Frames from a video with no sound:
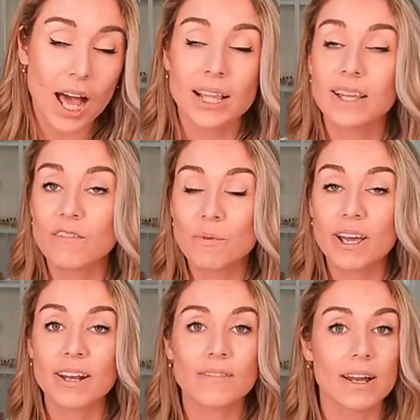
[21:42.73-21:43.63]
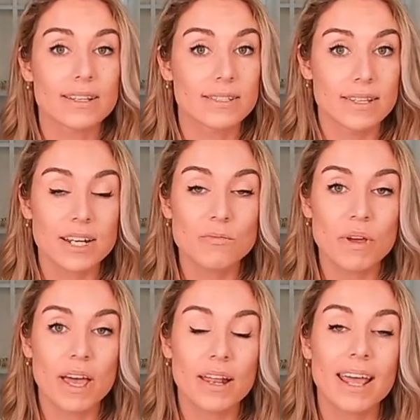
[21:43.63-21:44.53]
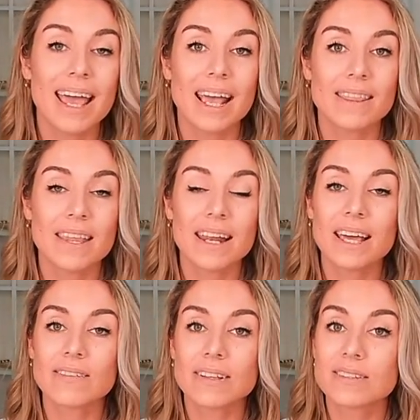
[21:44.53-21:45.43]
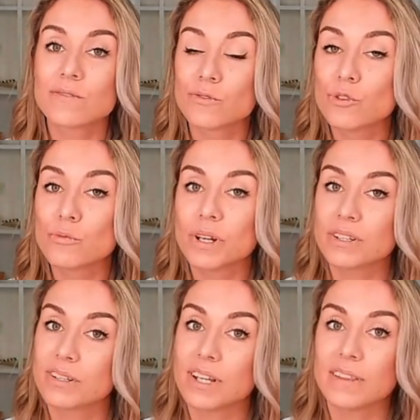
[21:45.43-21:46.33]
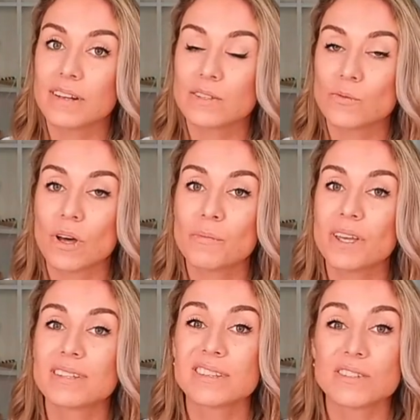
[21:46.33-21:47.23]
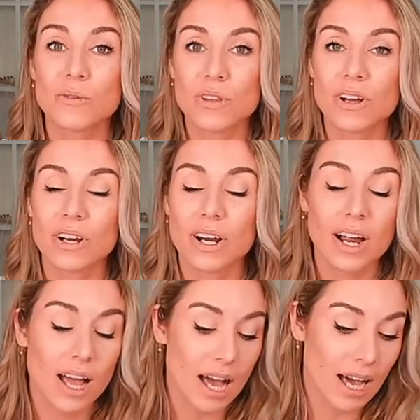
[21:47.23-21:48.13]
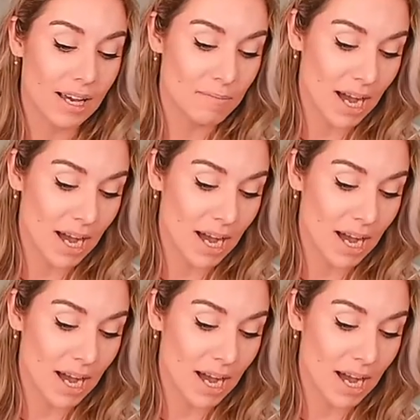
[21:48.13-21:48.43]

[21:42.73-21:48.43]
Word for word: I love mine. I've got a slated bed and then I have lots of room underneath it as well because it's no longer uh,